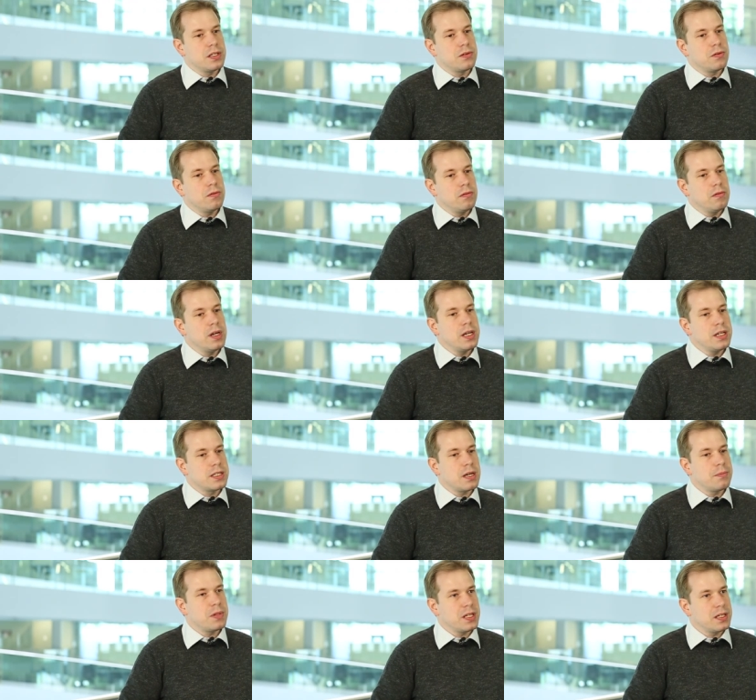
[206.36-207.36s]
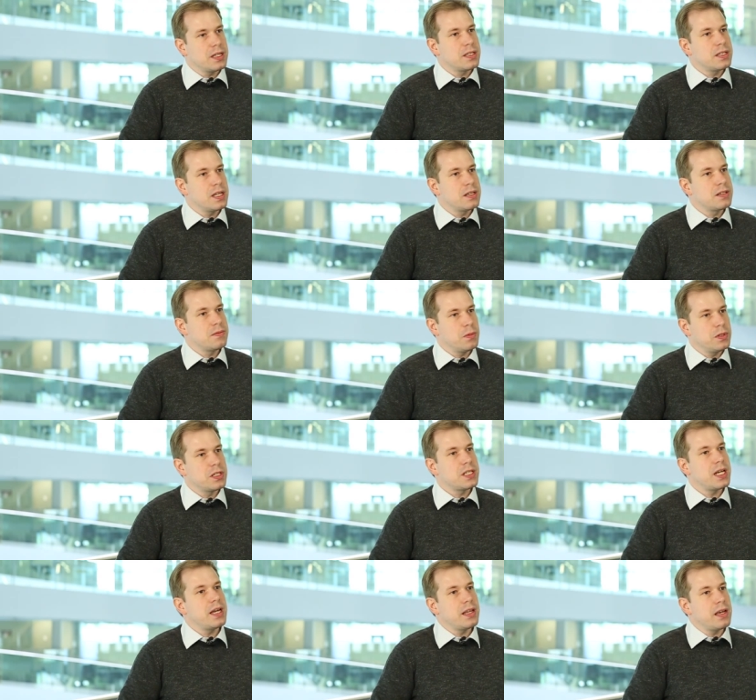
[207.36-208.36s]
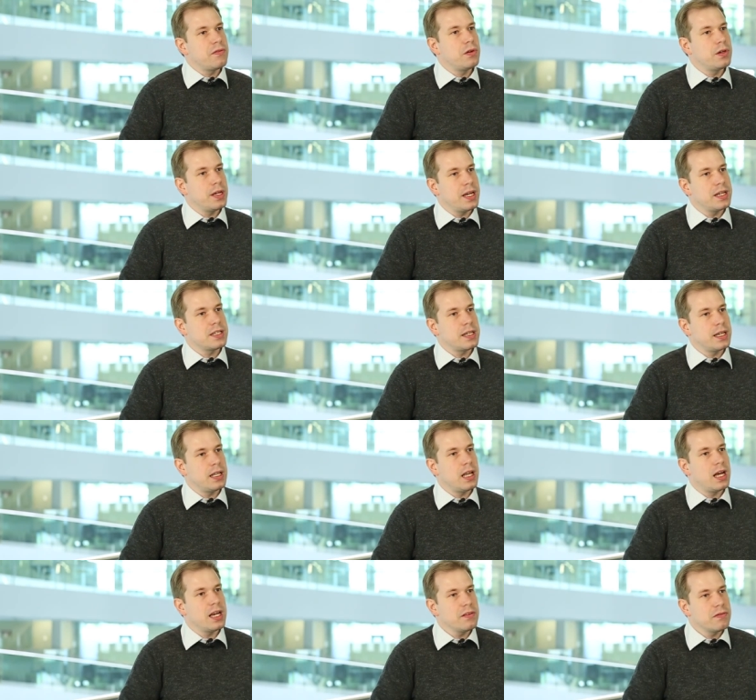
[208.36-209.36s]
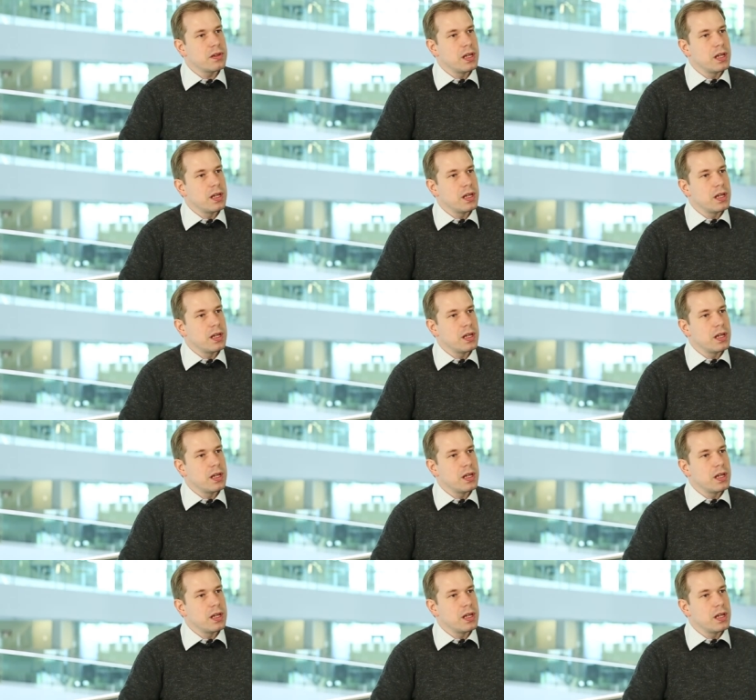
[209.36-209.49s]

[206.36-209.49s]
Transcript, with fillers: It's really something that, that will stay there for their entire life.